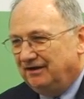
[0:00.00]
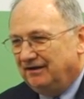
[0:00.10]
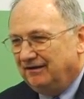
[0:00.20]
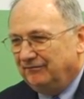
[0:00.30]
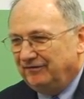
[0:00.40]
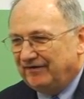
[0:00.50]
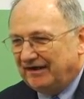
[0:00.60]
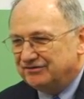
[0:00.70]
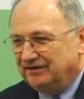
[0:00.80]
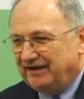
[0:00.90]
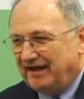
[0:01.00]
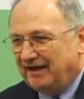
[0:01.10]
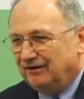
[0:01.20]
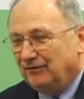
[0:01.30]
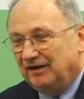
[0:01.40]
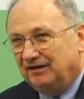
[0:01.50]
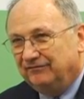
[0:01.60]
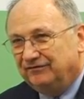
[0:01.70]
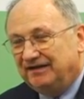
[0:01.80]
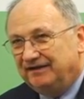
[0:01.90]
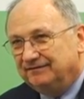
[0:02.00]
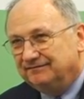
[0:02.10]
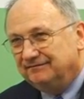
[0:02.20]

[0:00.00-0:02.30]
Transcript: uh, we've actually had a relatively,